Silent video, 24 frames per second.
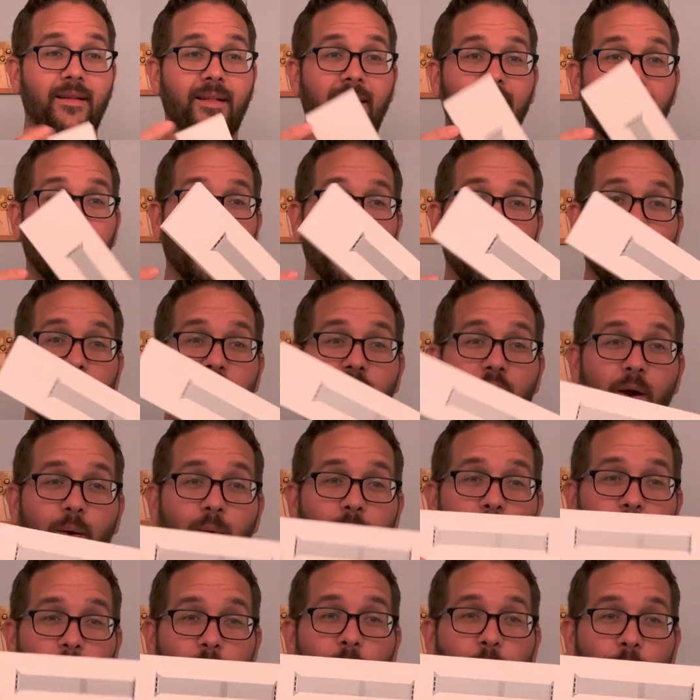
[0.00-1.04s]
There you
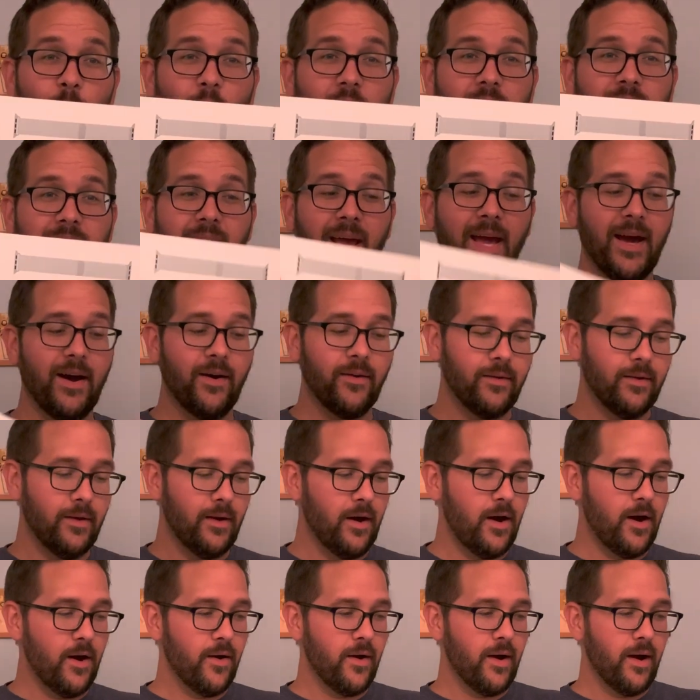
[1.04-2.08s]
go. One down.
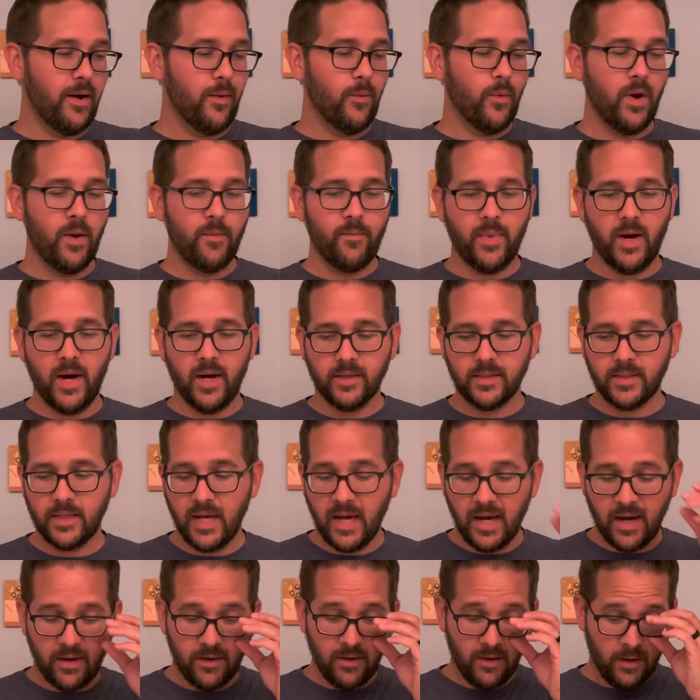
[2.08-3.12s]
All right, one box
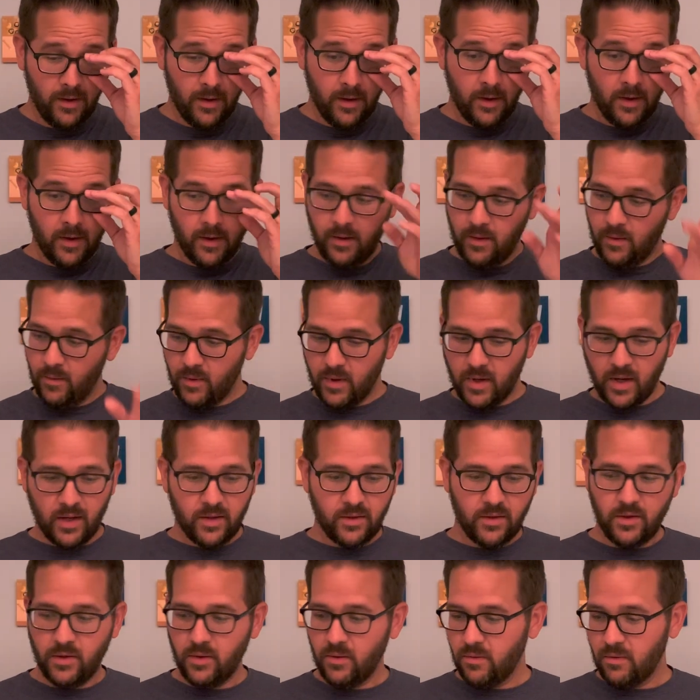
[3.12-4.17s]
down. Got
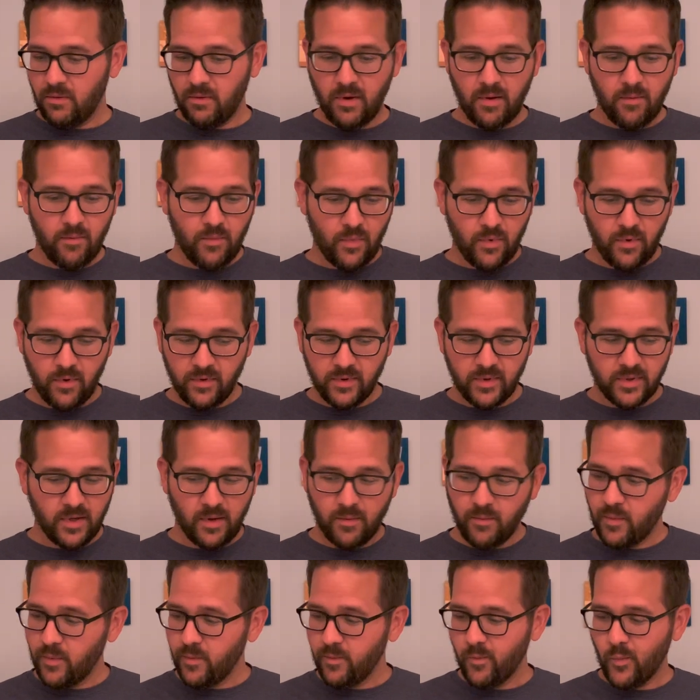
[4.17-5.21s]
2, 3 more,
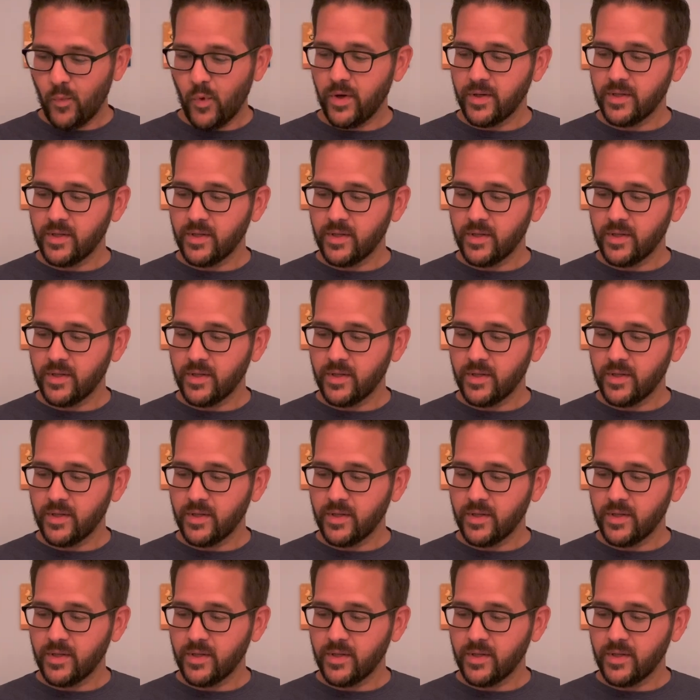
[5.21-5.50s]
some more to